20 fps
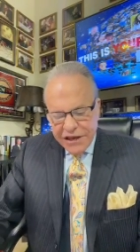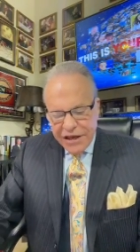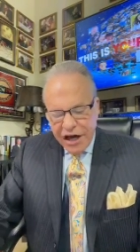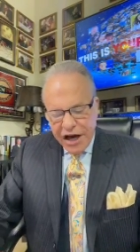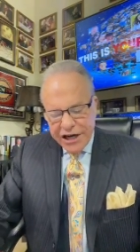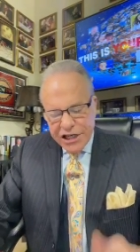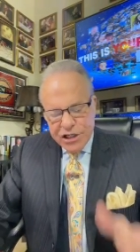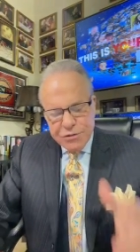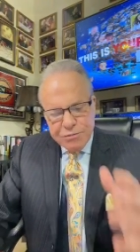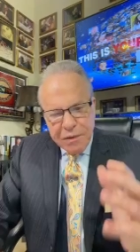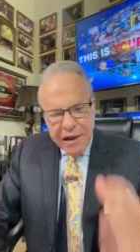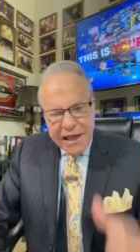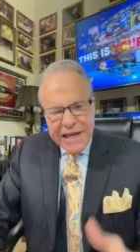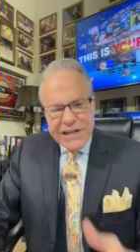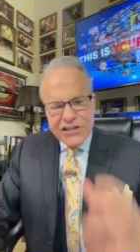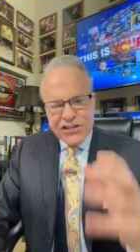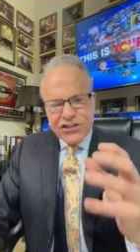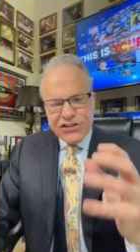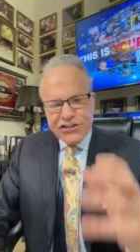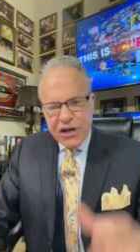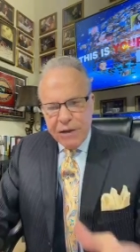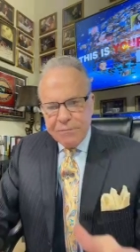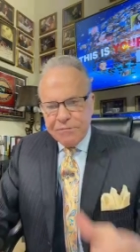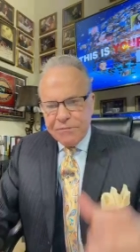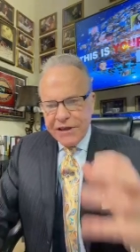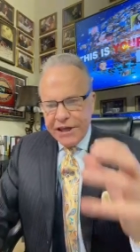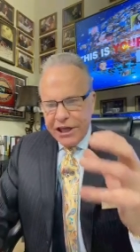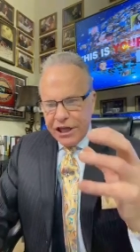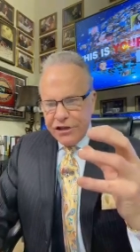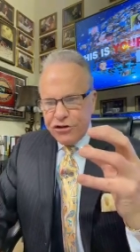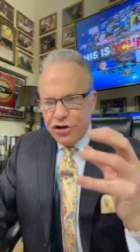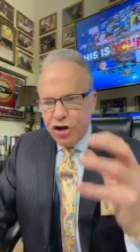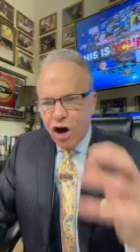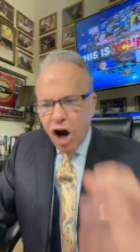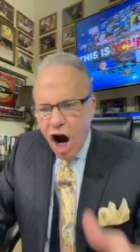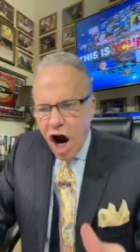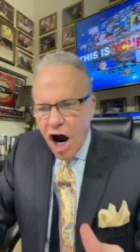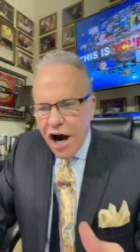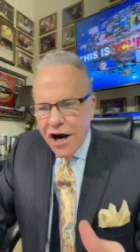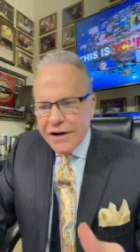God has placed something in your
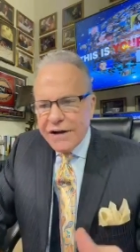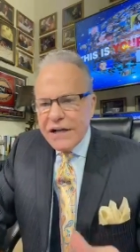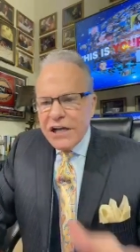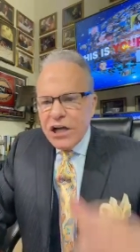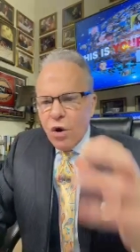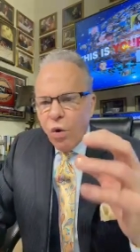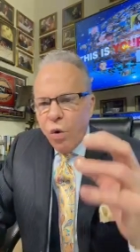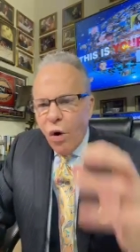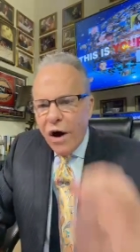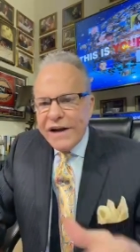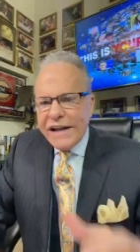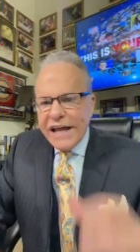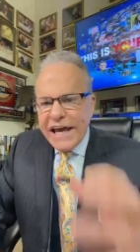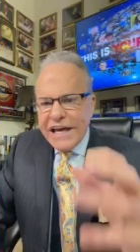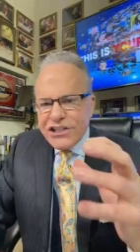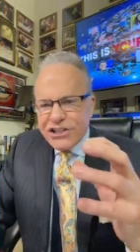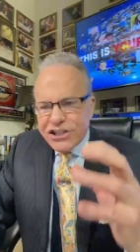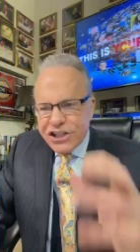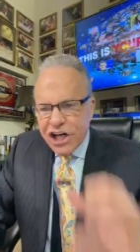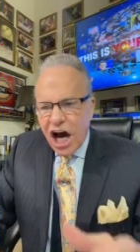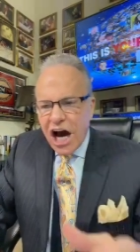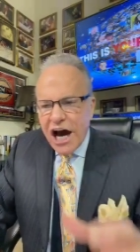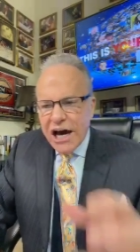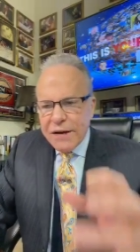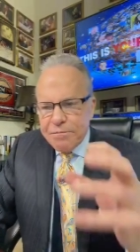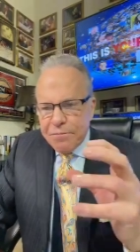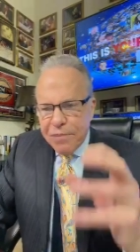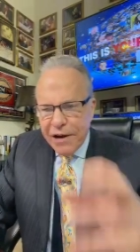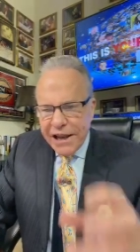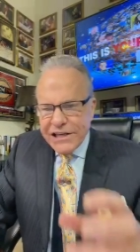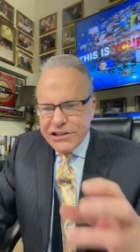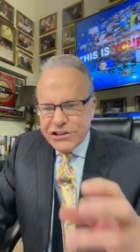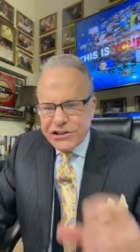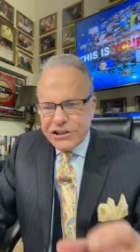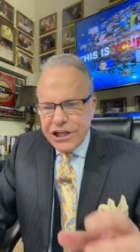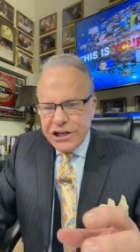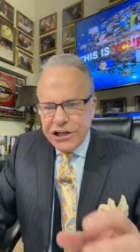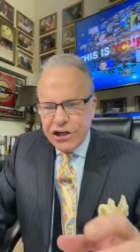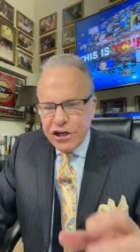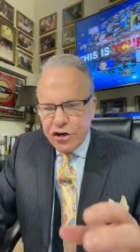heart. What has God placed
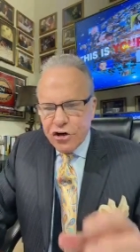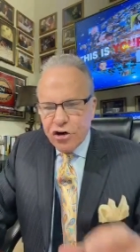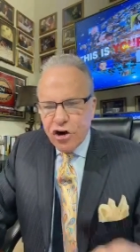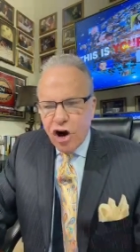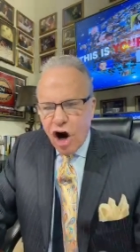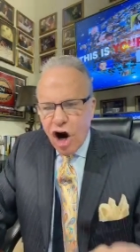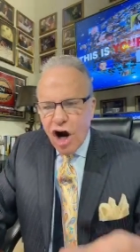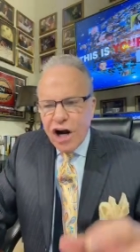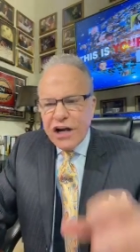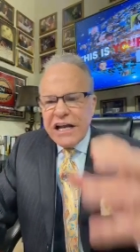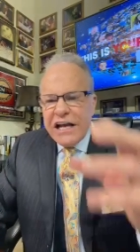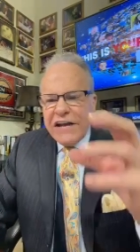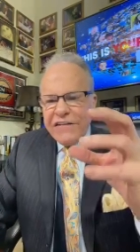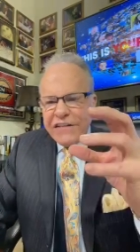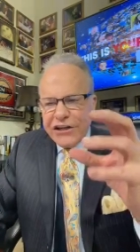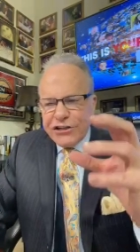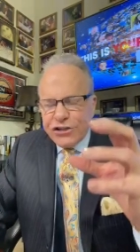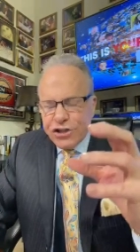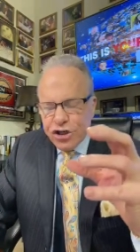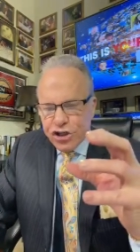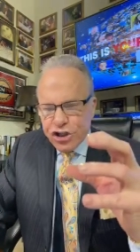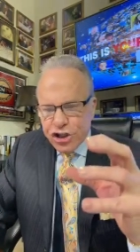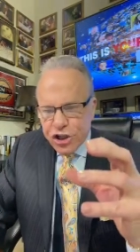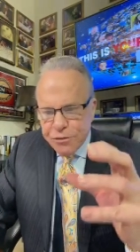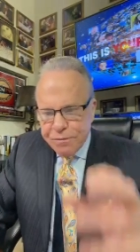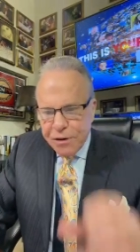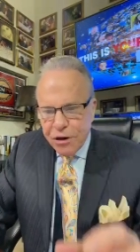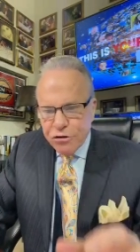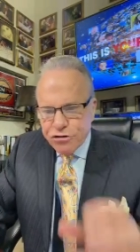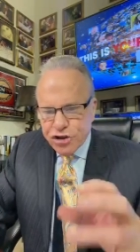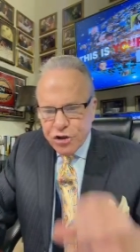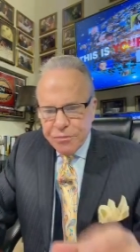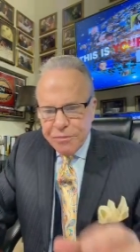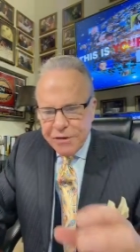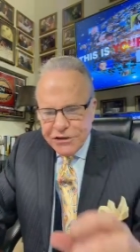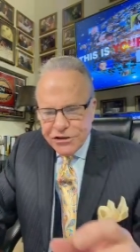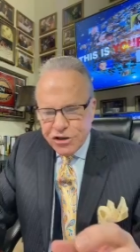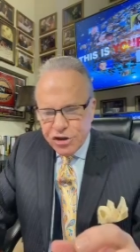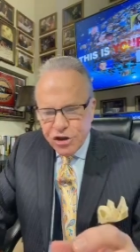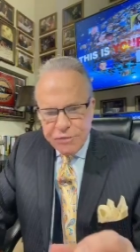into your heart that you're supposed to
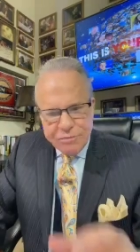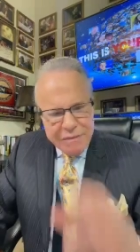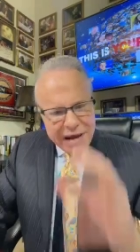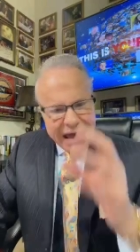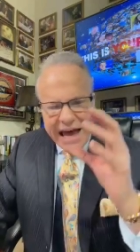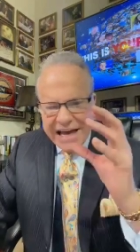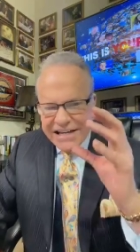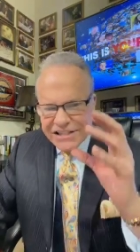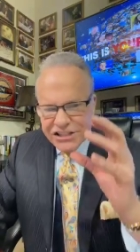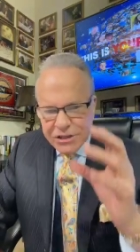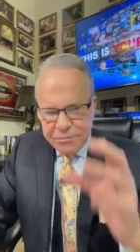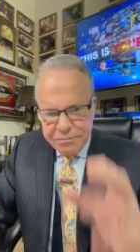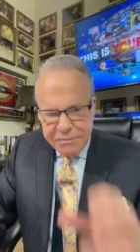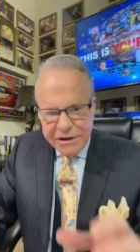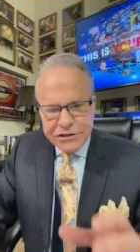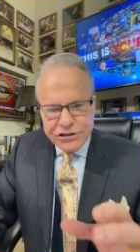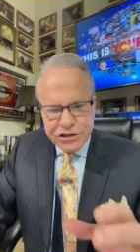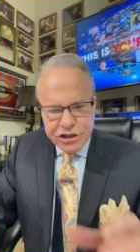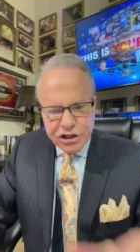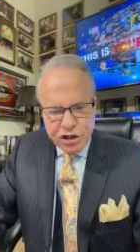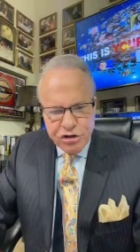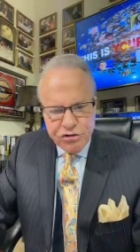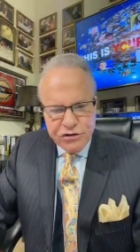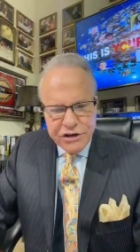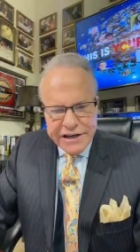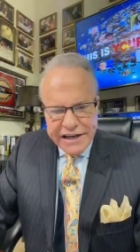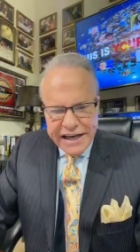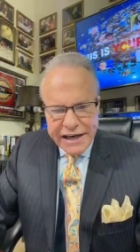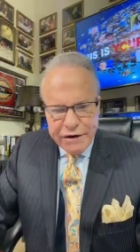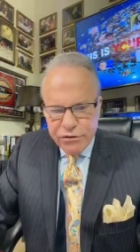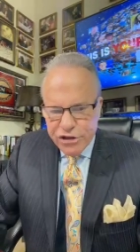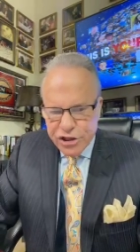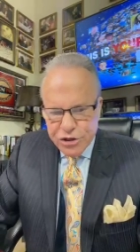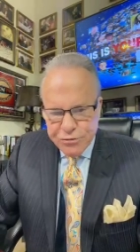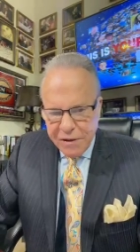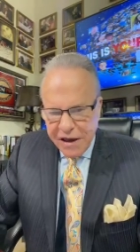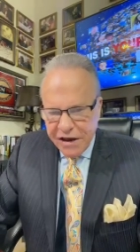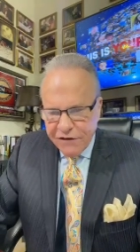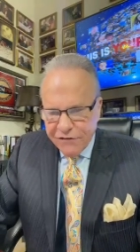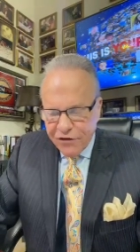be doing? May I submit to you today,
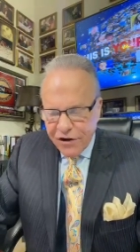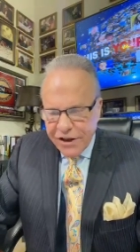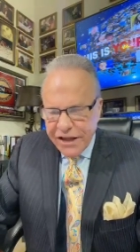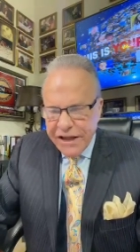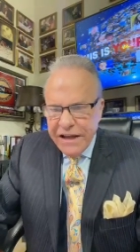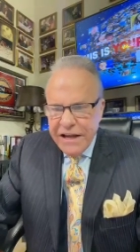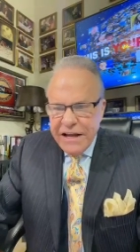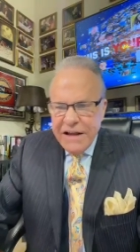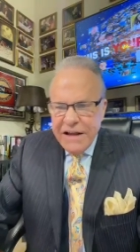respectfully,